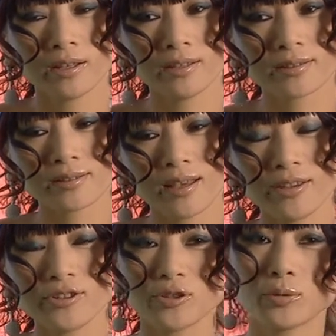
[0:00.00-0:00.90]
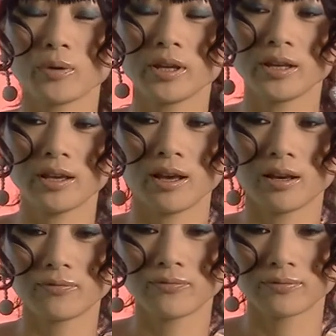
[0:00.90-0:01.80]
it's Asian way
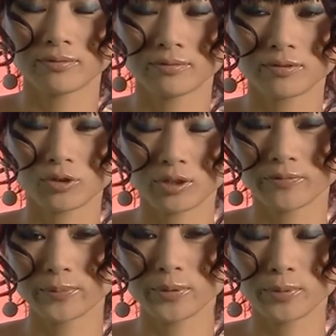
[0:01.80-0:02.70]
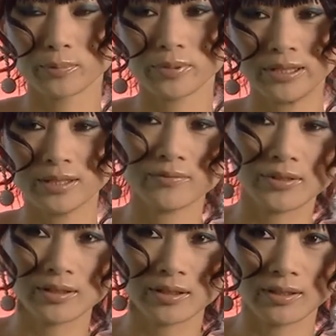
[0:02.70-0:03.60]
of sort of people
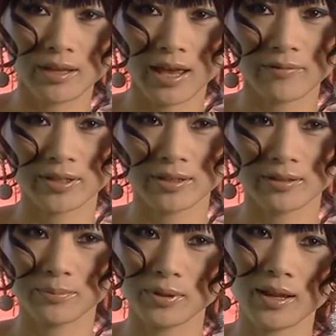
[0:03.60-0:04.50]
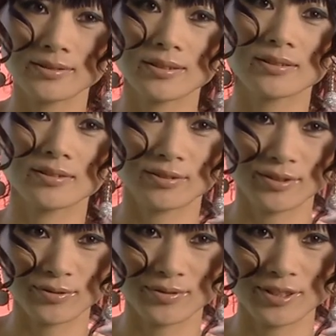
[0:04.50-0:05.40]
believing in having a plastic
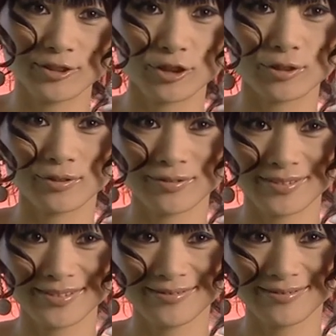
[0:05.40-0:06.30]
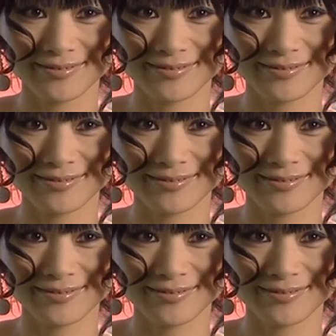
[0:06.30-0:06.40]
surgery internally.